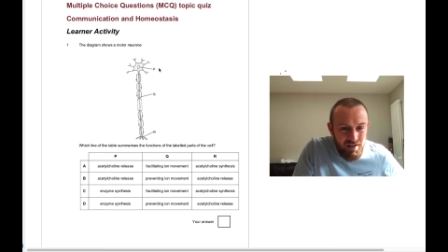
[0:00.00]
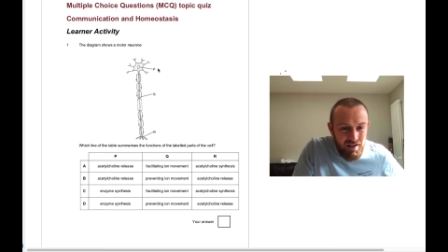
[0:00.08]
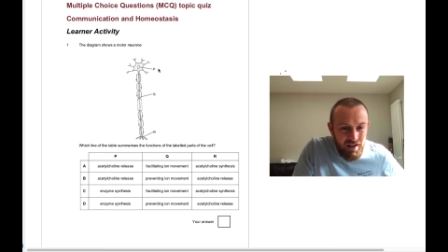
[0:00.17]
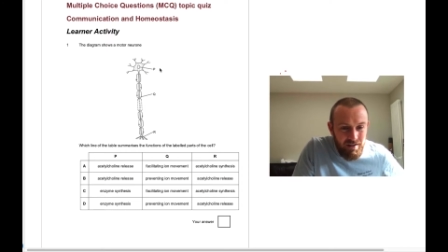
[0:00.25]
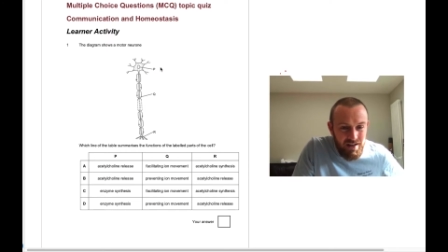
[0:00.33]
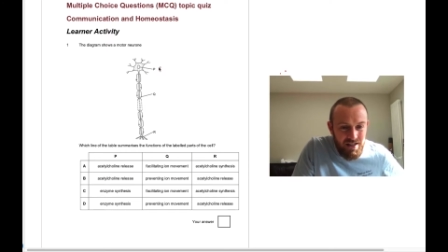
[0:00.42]

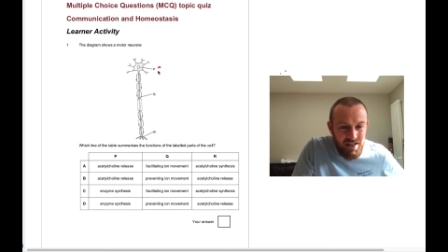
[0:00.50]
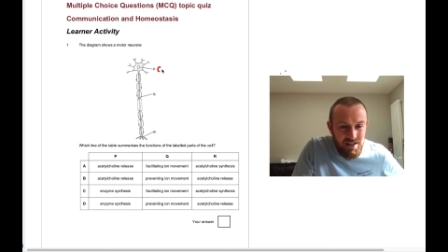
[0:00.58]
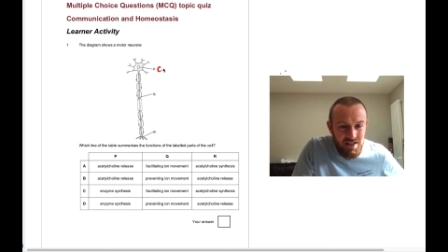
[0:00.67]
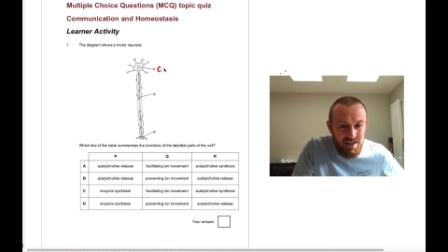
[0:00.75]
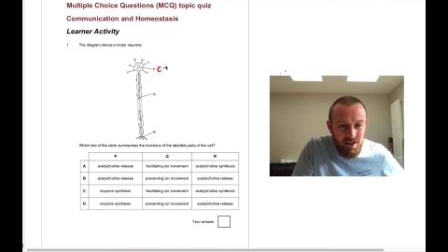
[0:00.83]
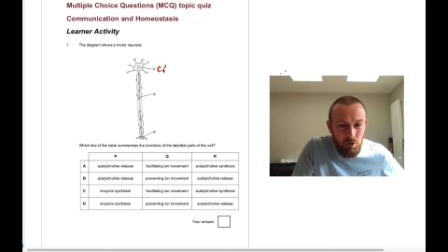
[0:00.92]
I guess it's the
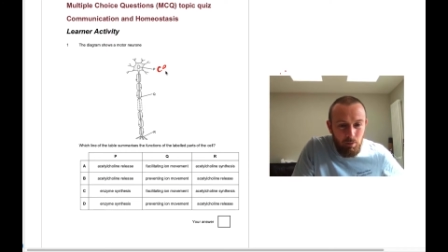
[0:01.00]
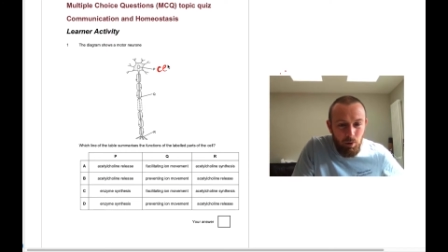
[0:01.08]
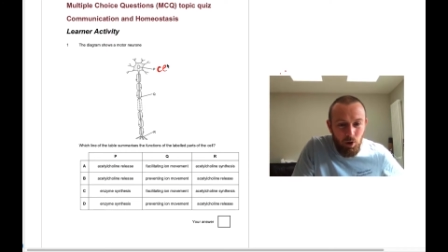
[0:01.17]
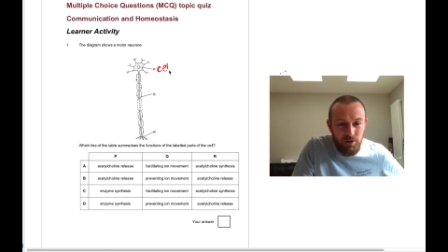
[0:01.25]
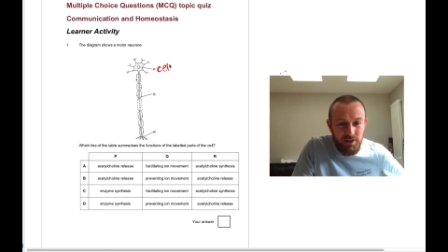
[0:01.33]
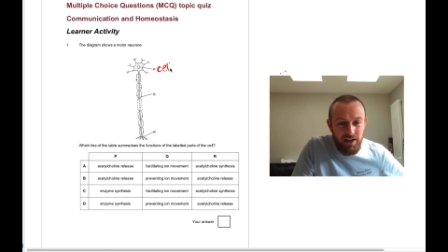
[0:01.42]
cell
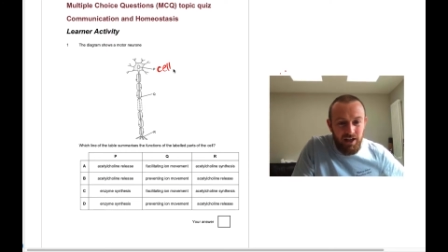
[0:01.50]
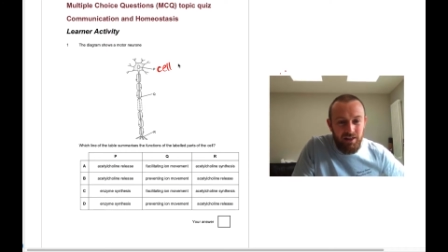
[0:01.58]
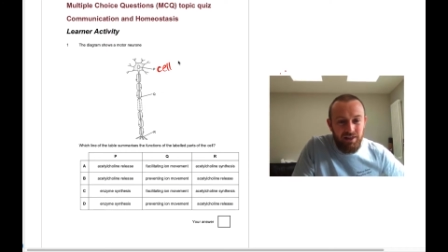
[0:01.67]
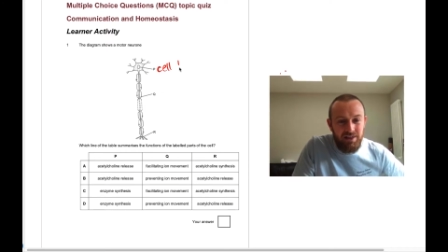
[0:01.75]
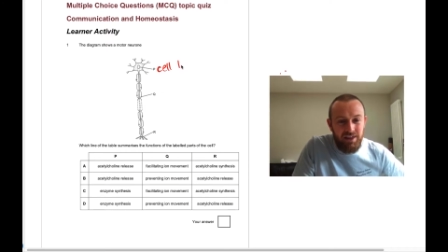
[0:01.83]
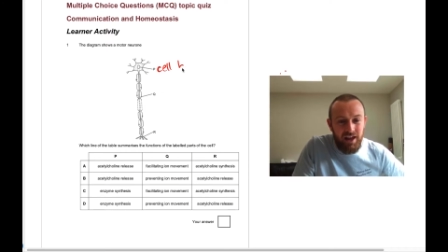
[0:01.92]
body, I
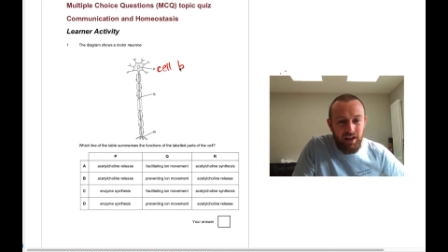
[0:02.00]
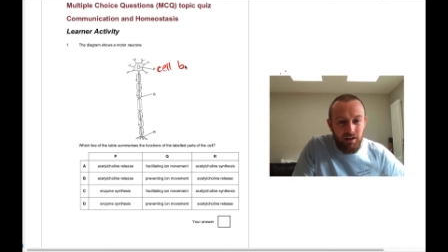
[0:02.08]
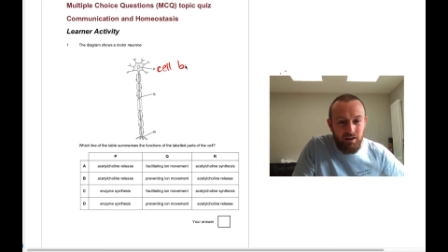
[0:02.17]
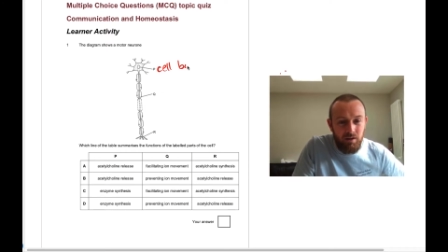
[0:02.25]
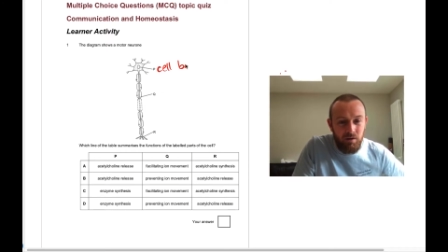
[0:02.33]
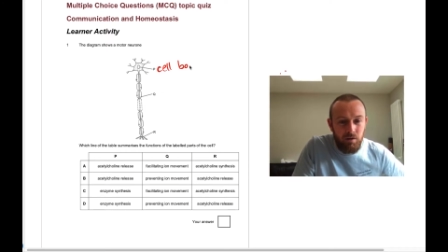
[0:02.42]
think.